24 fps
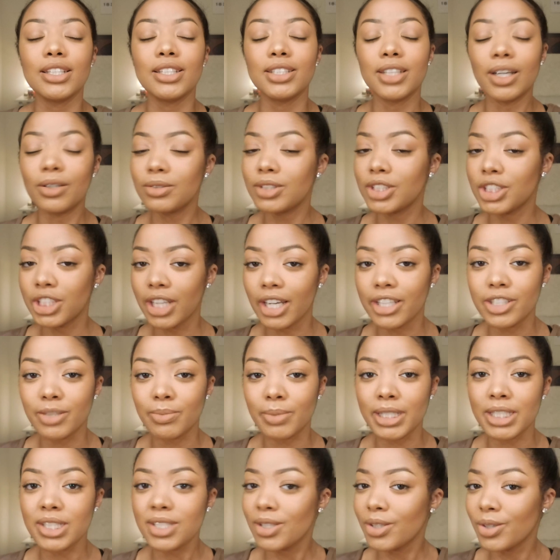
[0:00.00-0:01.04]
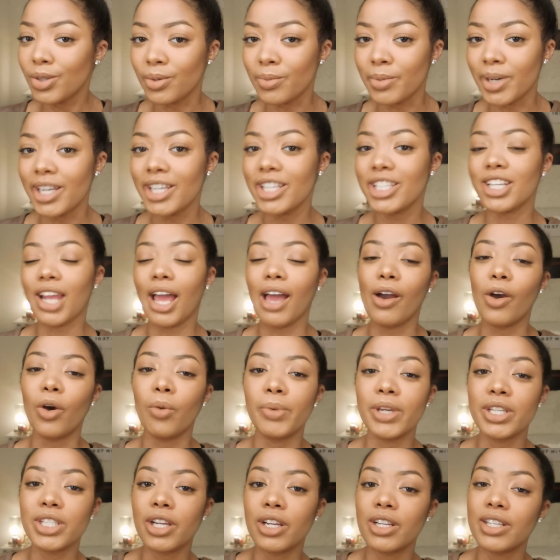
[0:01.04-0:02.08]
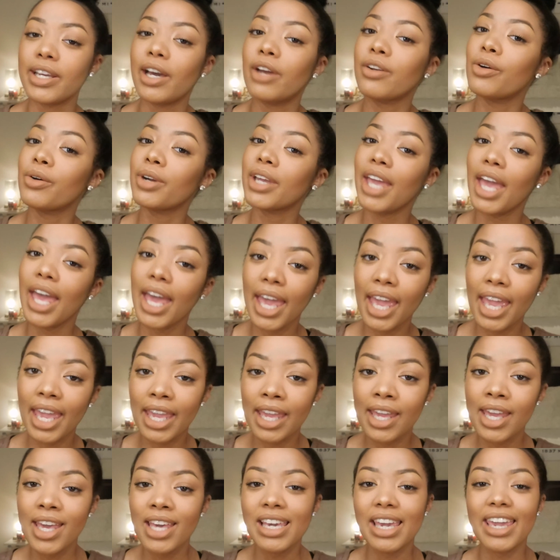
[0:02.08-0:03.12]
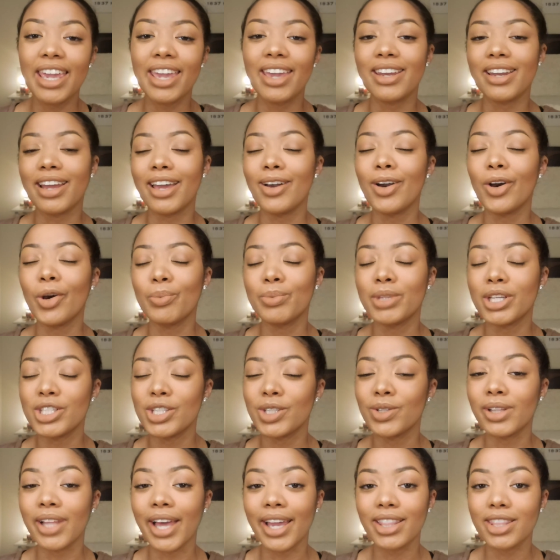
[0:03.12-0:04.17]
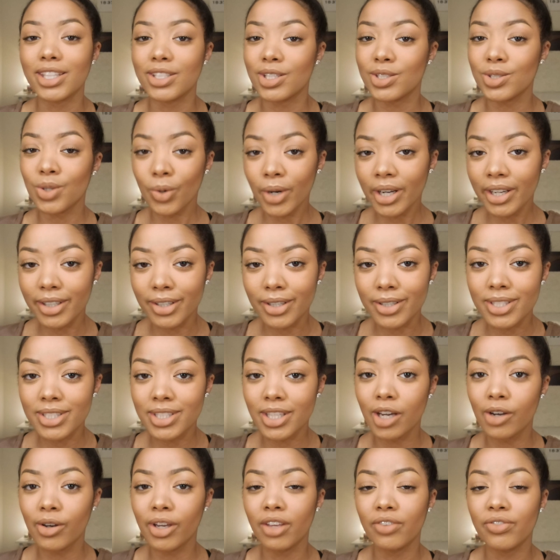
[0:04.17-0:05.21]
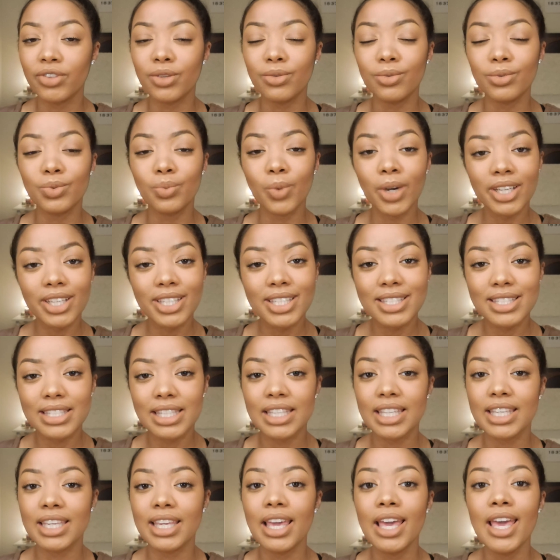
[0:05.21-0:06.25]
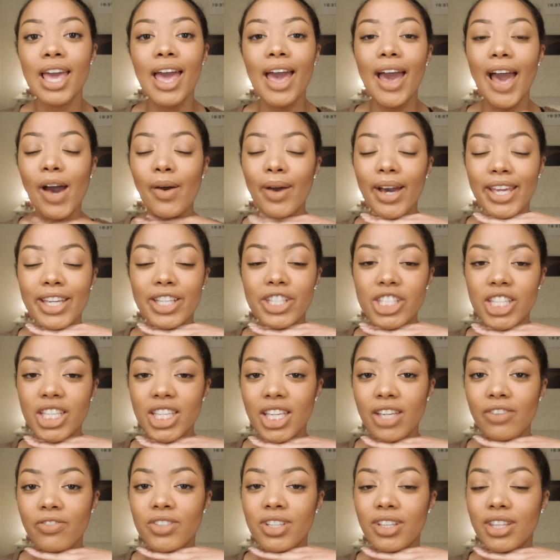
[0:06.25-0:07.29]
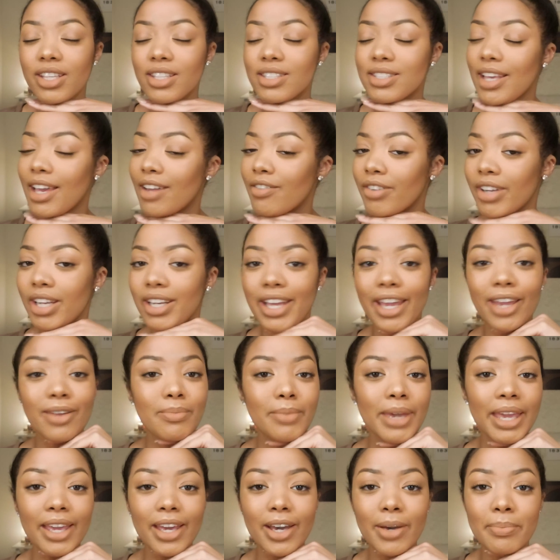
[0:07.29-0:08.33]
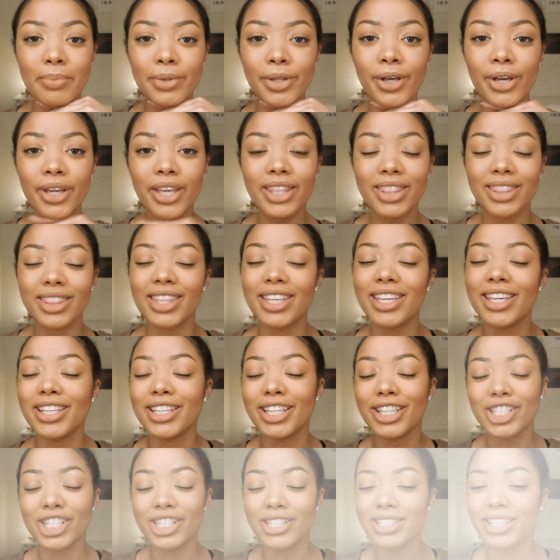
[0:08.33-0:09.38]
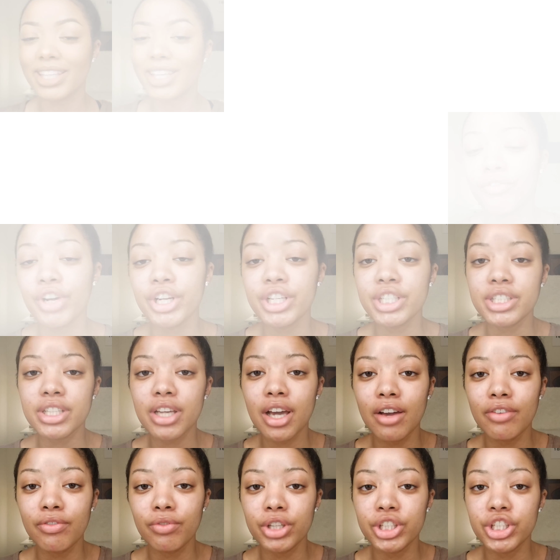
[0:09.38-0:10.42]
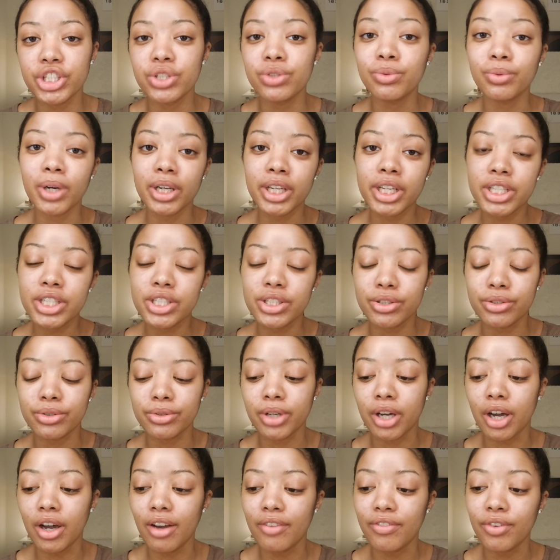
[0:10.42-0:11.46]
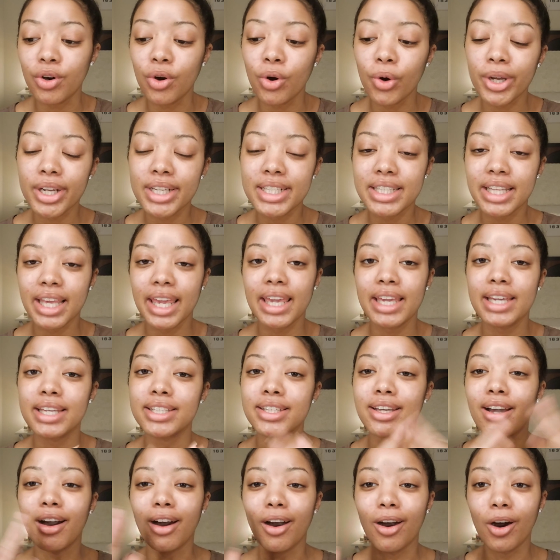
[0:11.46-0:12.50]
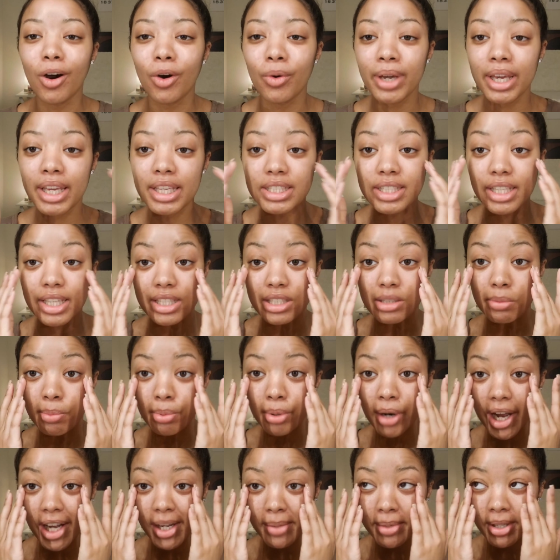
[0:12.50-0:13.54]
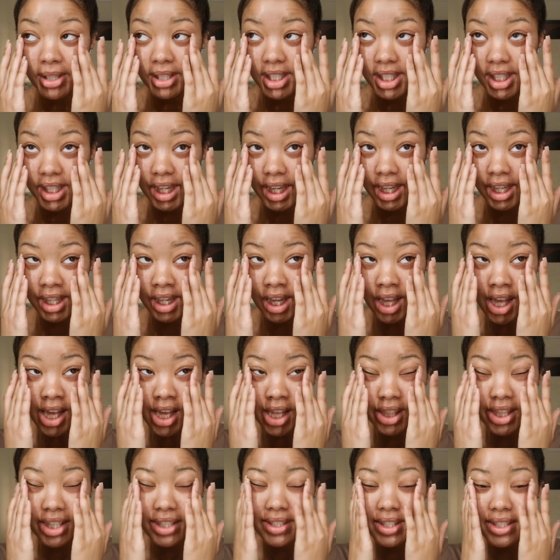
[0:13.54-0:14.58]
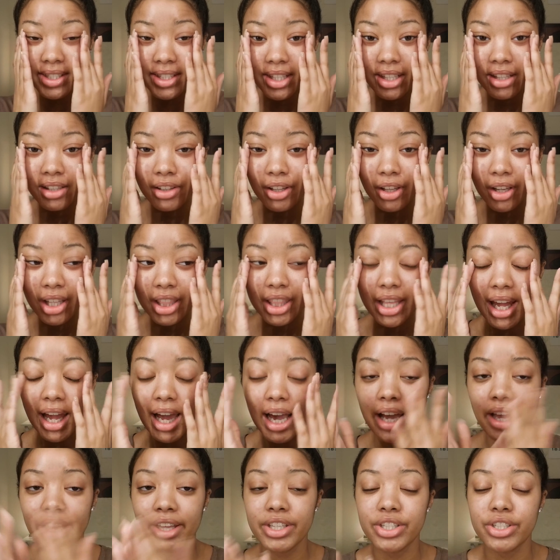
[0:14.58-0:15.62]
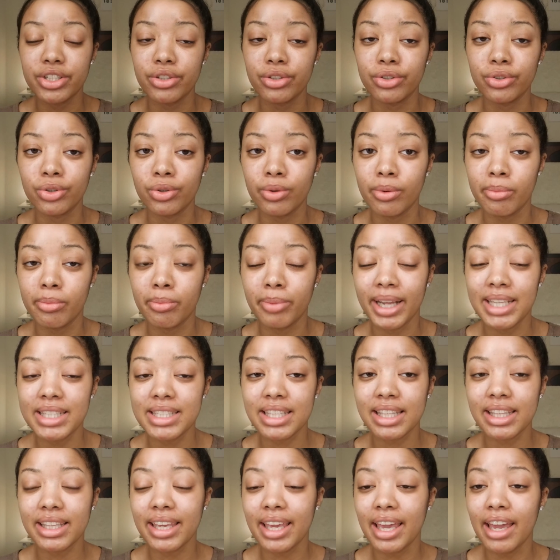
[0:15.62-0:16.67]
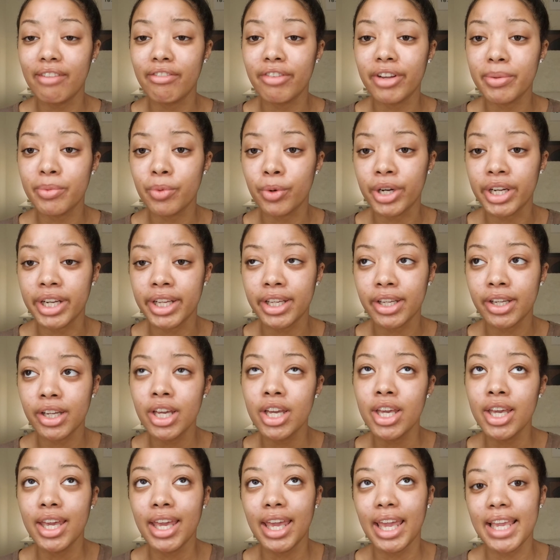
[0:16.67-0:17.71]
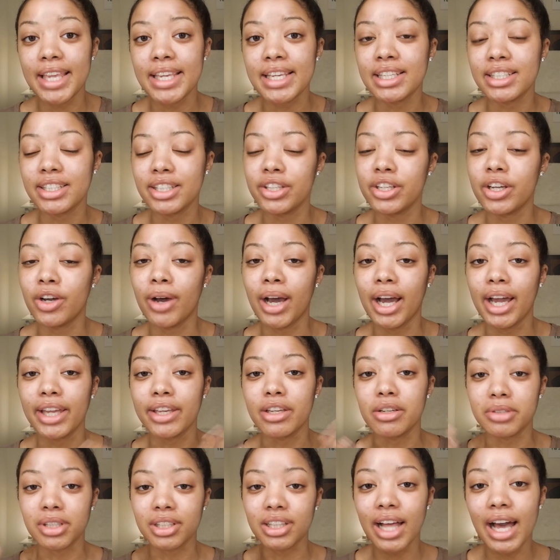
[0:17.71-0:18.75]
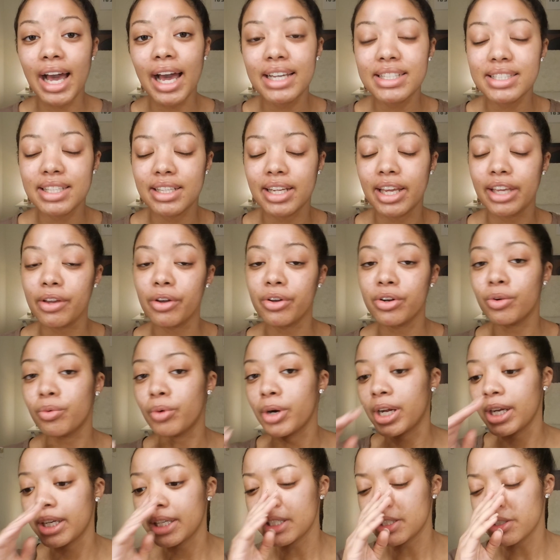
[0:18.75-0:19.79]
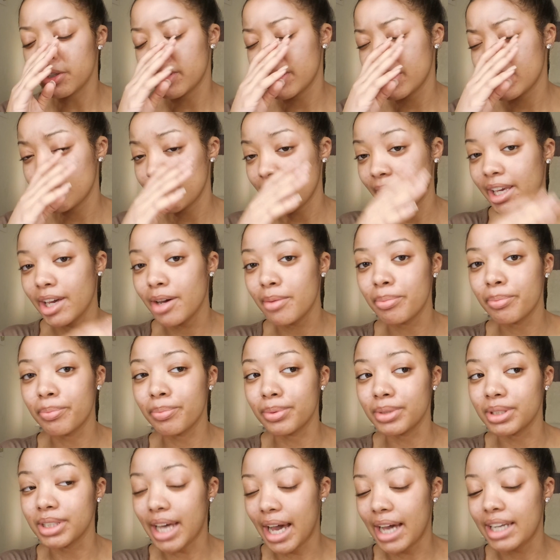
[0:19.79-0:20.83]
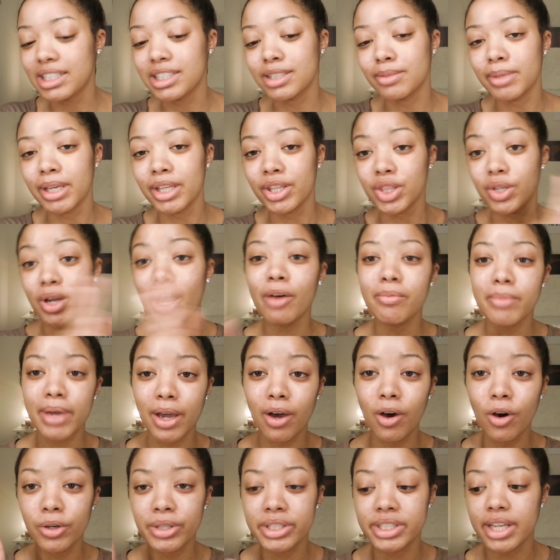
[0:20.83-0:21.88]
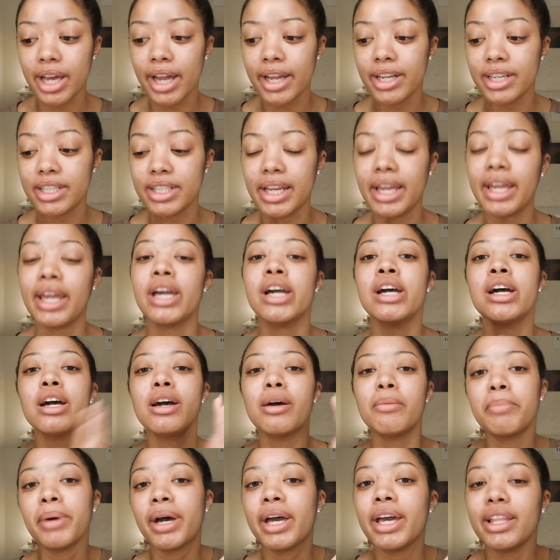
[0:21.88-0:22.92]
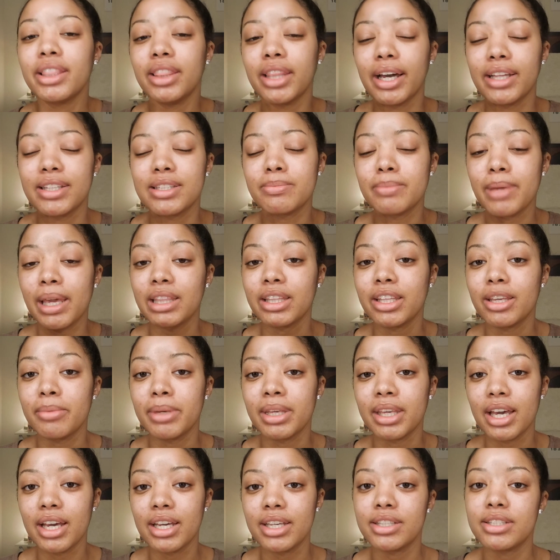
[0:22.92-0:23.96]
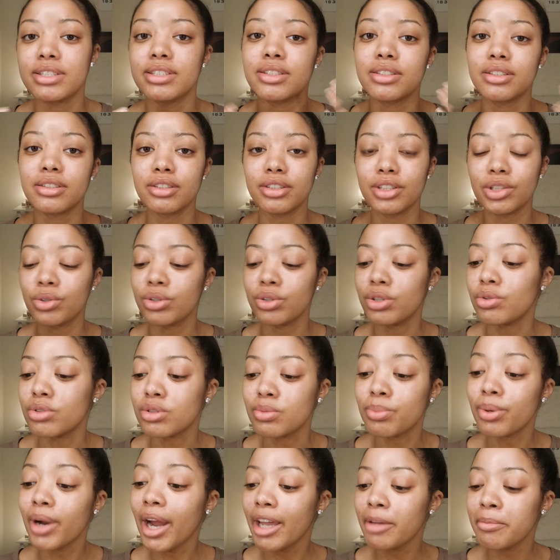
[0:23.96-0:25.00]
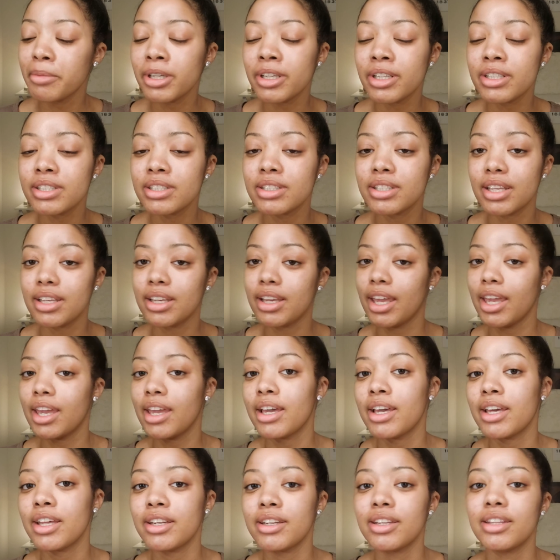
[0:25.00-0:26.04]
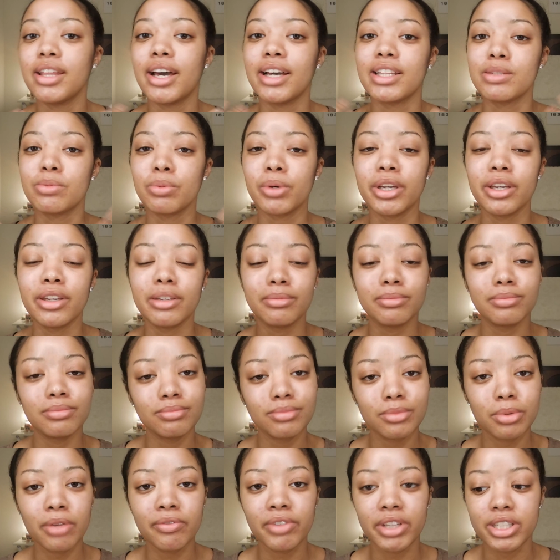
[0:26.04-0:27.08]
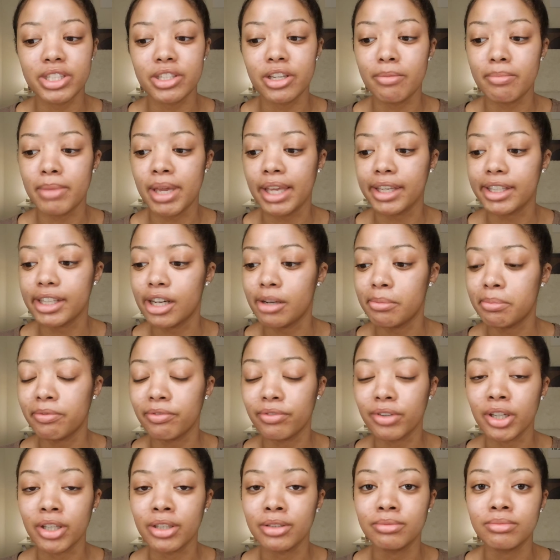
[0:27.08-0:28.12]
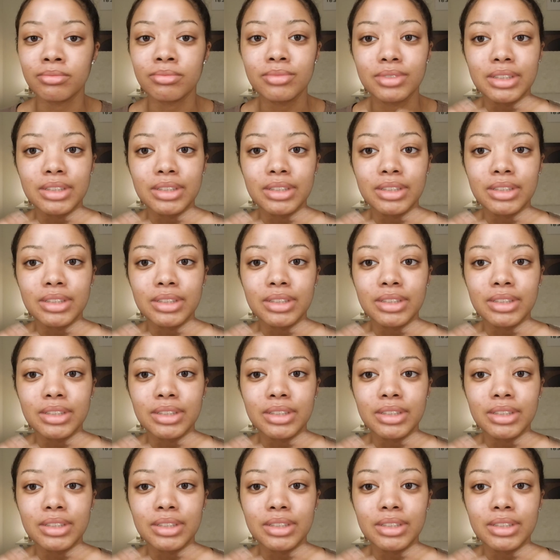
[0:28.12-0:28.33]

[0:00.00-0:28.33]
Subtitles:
don't judge me too much. I hope it turned out okay, and I hope that you like the tutorial. So if you would want to see how I achieved this everyday makeup look, then just keep going. First off, what you want to do, of course, and always, is prime your skin. This is the look that I do basically every morning, and you know, I go to class and I go to work, so this makeup lasts me throughout my whole entire day, but that's mainly because you use primers, and that's what prevents your makeup from